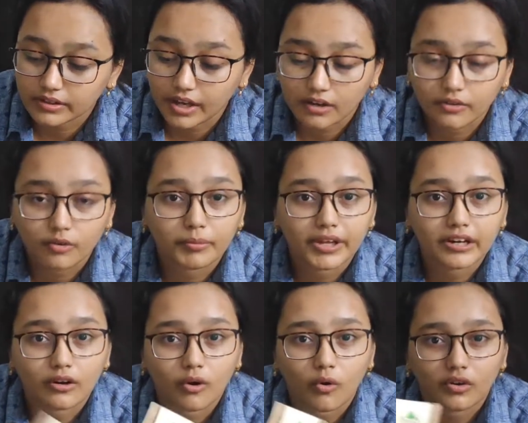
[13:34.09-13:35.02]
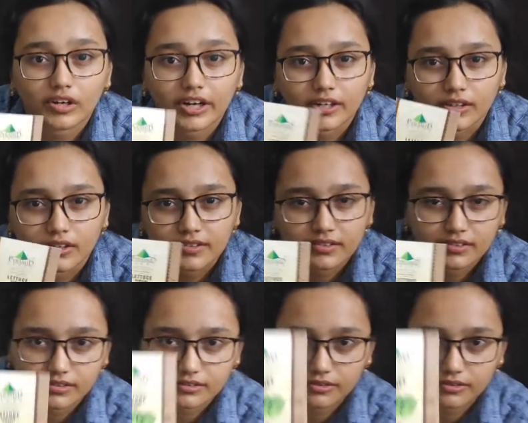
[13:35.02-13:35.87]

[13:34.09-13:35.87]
Yeah, Romaine long lettuce.